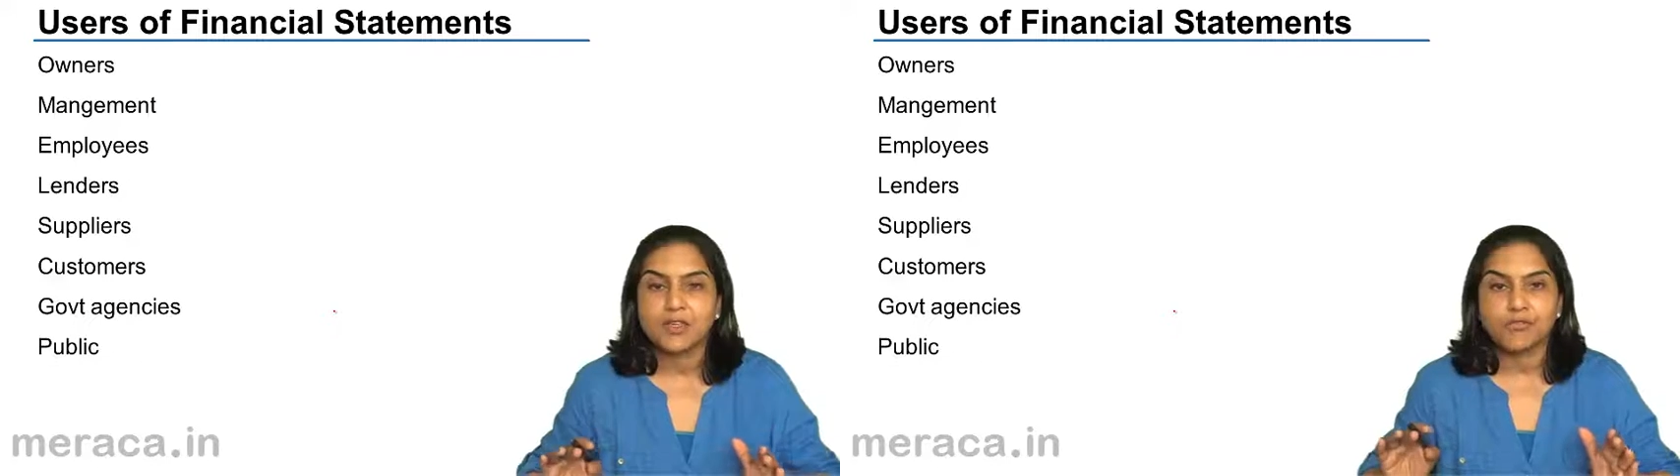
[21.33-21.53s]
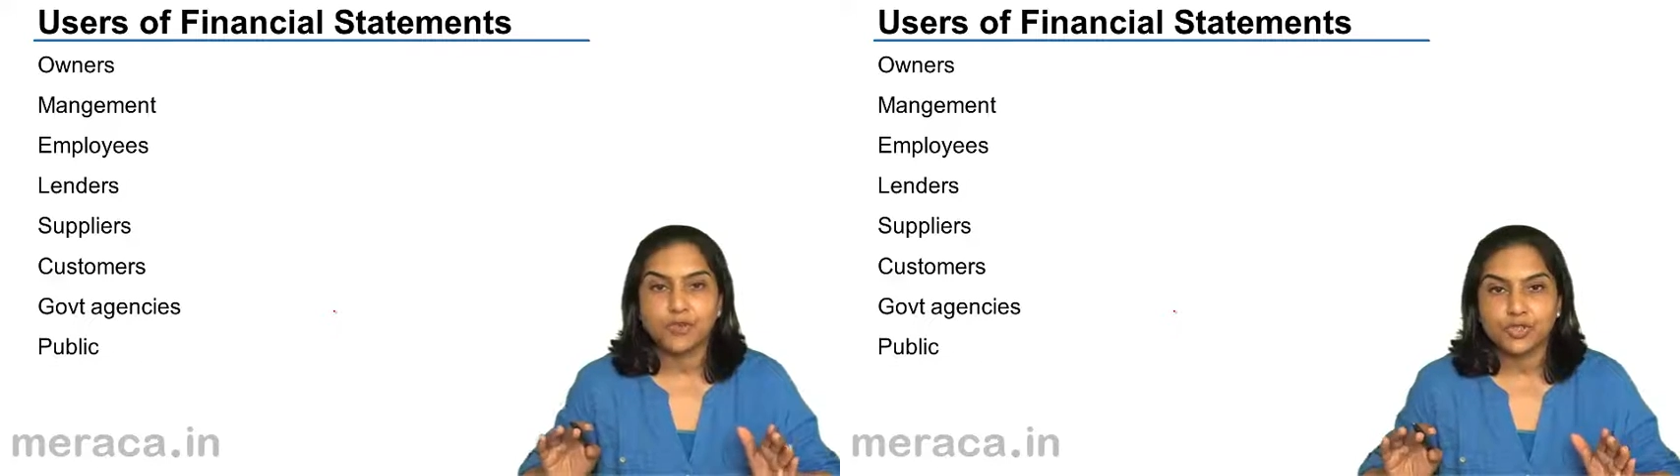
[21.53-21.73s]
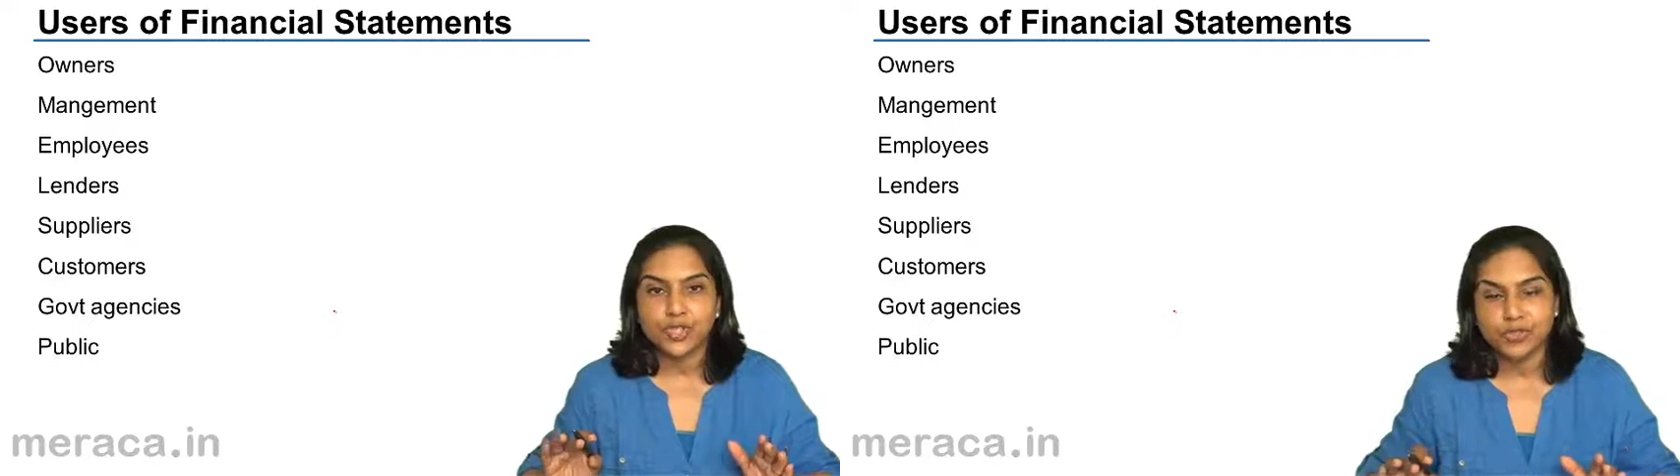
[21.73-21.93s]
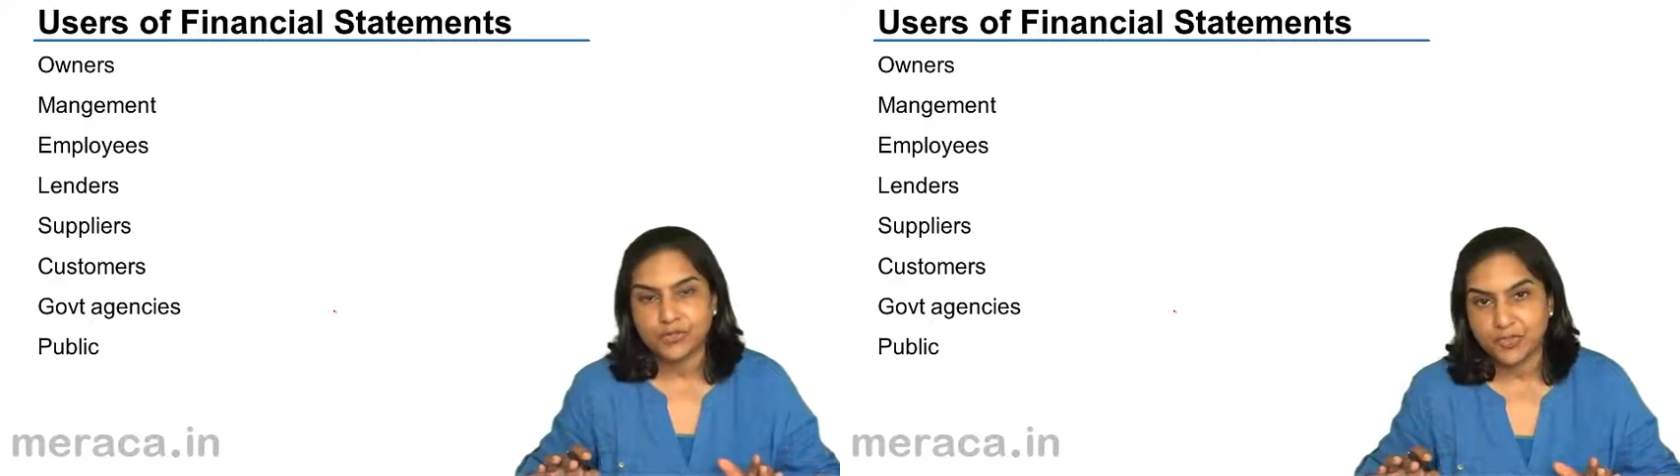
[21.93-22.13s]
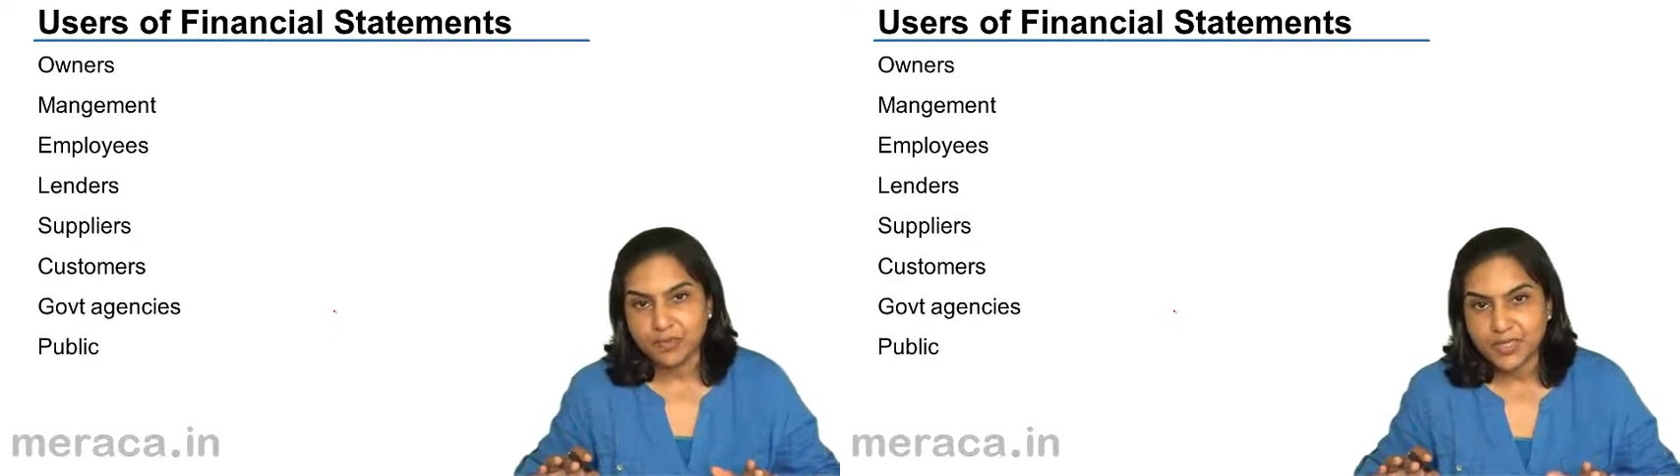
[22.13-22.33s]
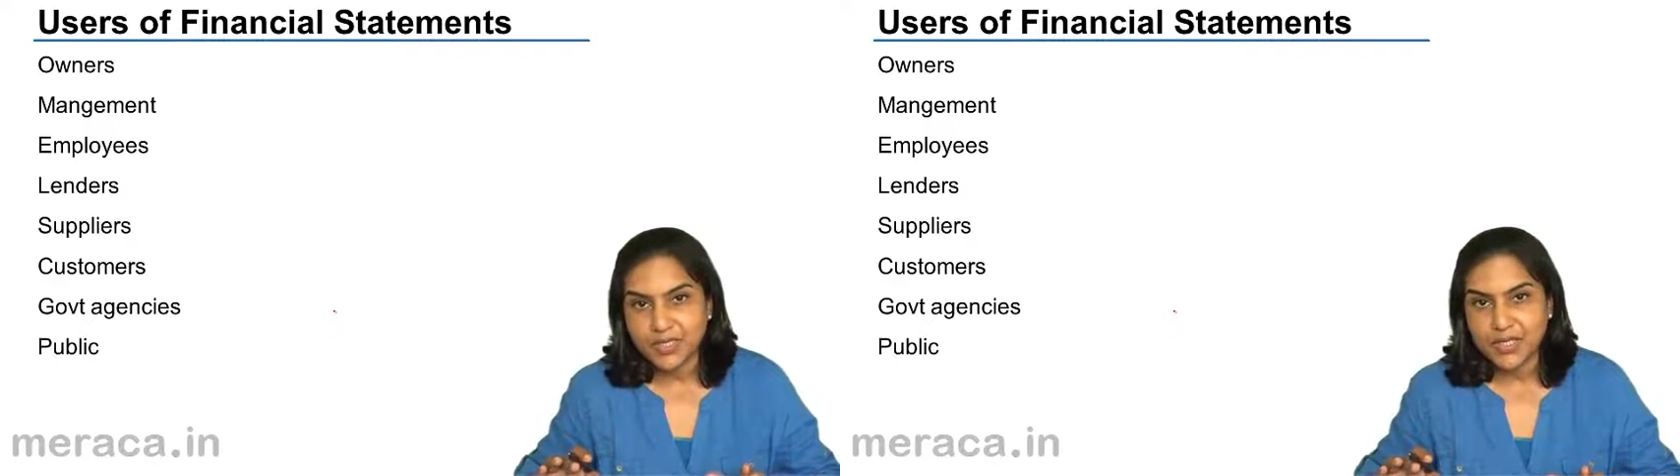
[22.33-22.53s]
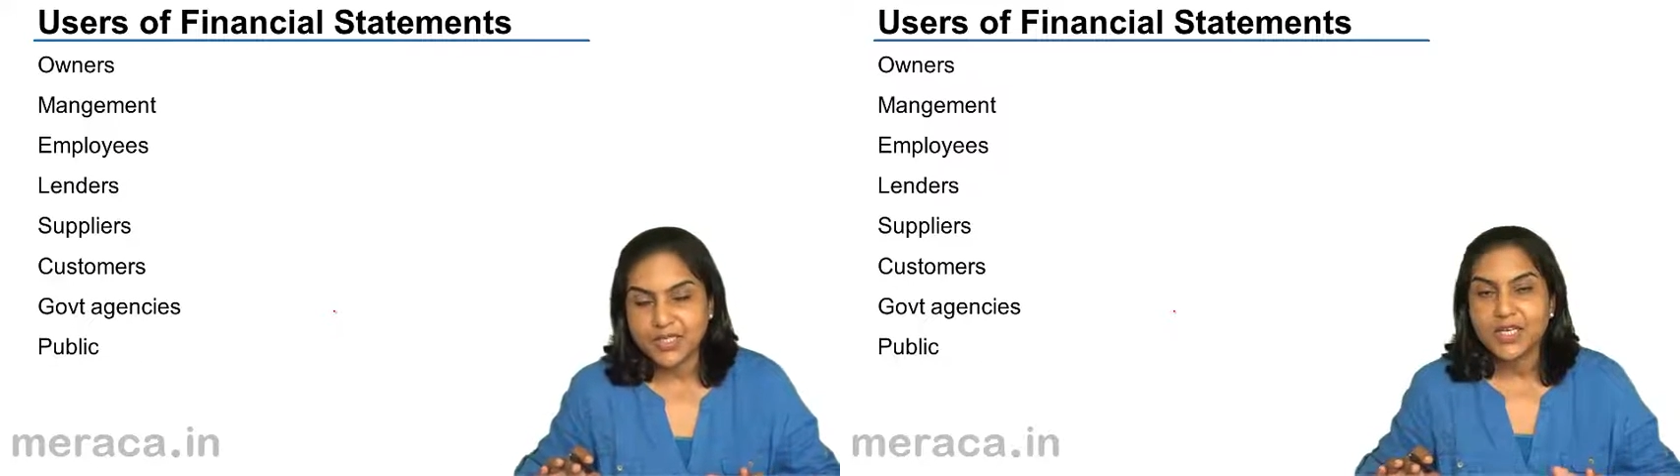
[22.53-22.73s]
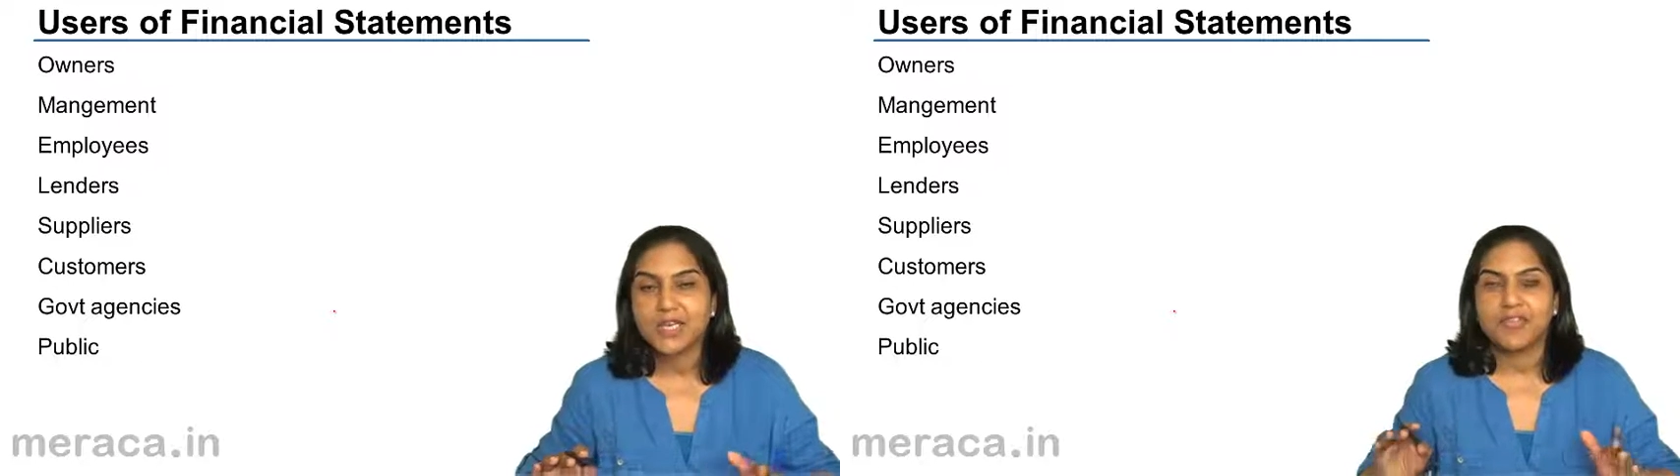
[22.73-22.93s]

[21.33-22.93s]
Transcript: the future of the business,